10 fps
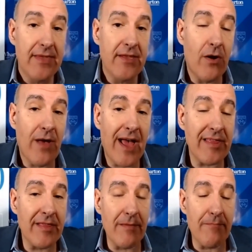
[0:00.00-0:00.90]
you know,
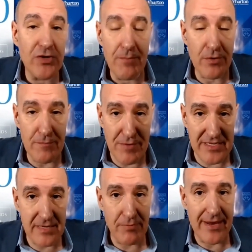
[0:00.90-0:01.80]
I think the most important
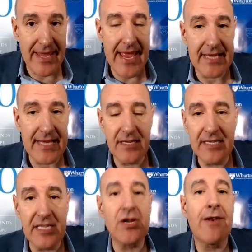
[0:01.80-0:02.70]
principle is,
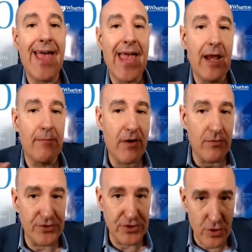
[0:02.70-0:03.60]
is this going to help
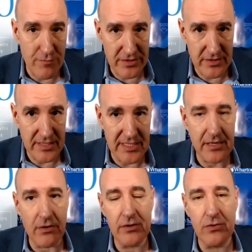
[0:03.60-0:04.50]
consumers? Is
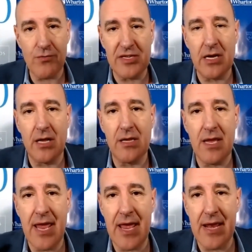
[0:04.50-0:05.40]
this going to result
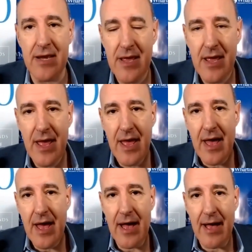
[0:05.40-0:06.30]
in,
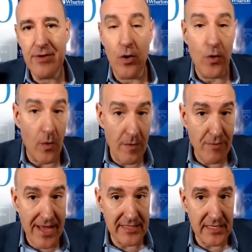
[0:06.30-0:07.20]
uh, you know, lower
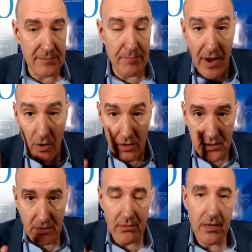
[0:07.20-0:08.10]
prices, but
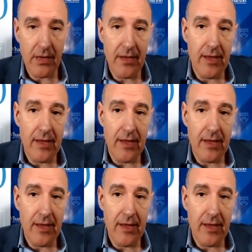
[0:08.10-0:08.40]
also